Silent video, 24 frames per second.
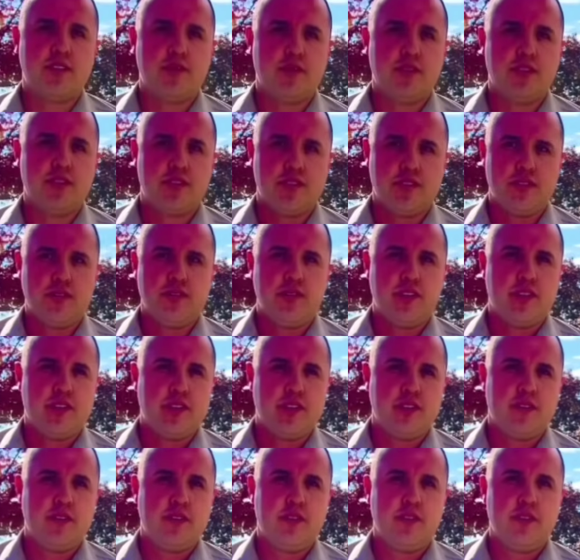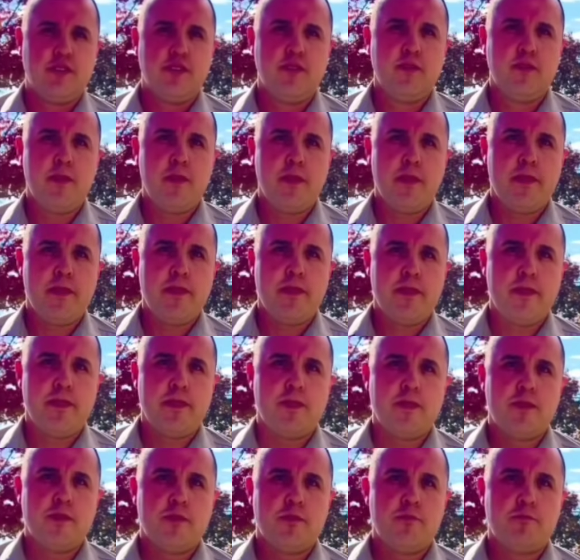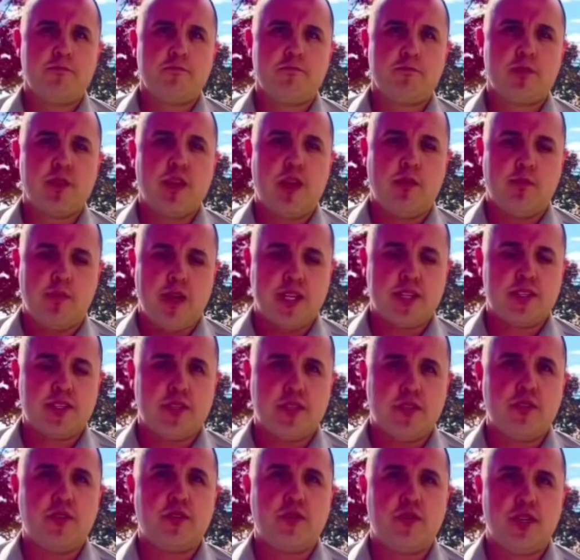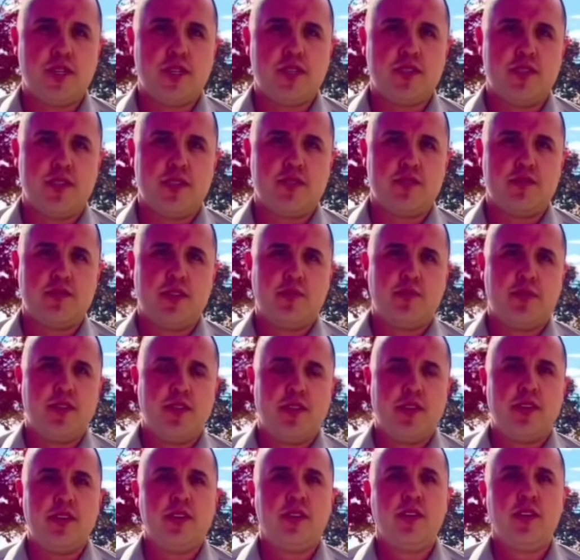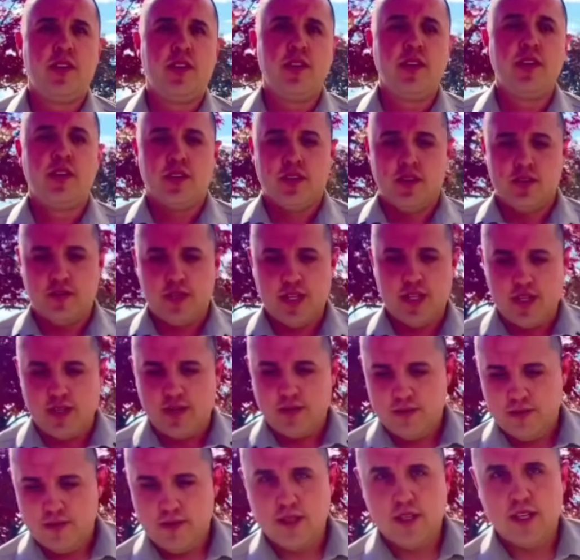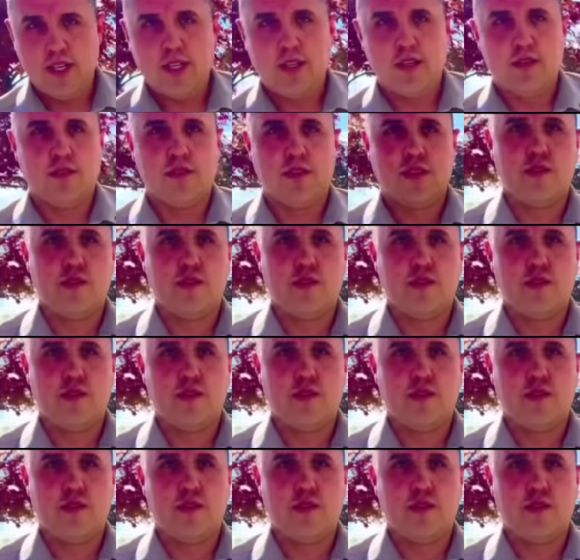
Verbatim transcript: what you're doing here. Okay. What are you doing here? I'm asking you a question. That's what I already answered. Okay. Why are you